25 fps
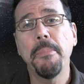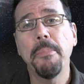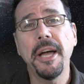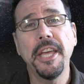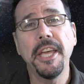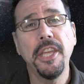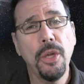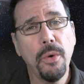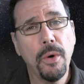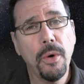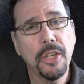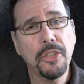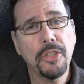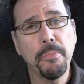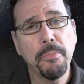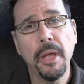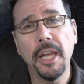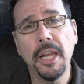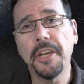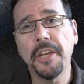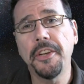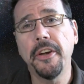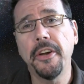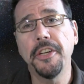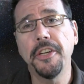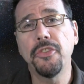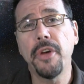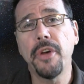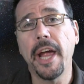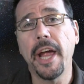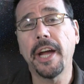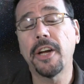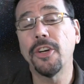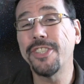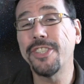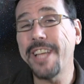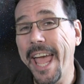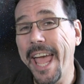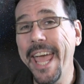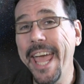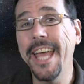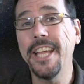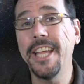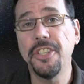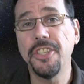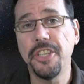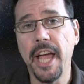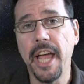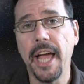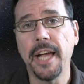by U.S. military trackers
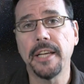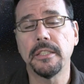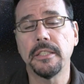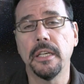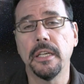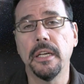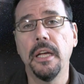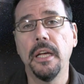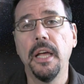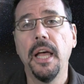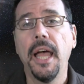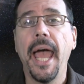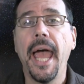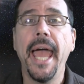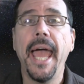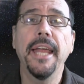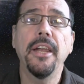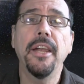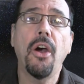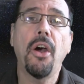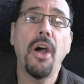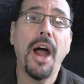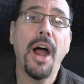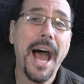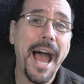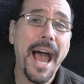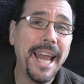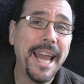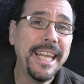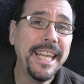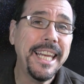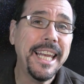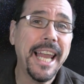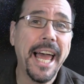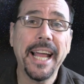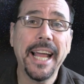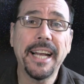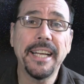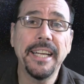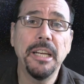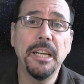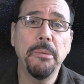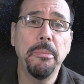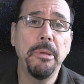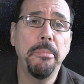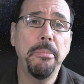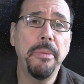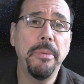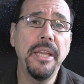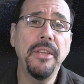and JAXA, and are highly likely to
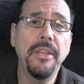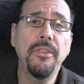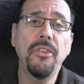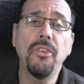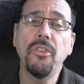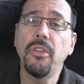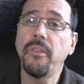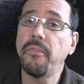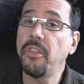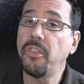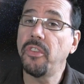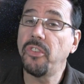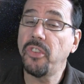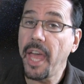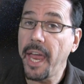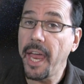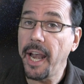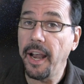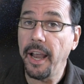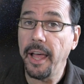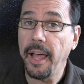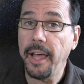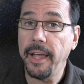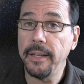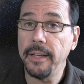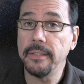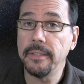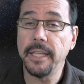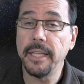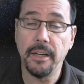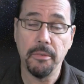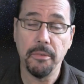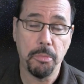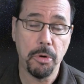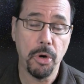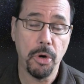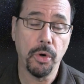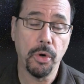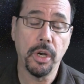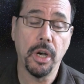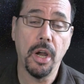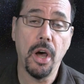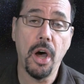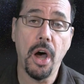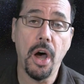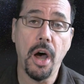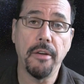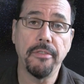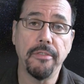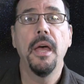be pieces of the satellite that have broken
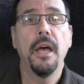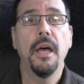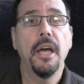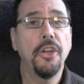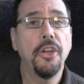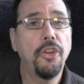off.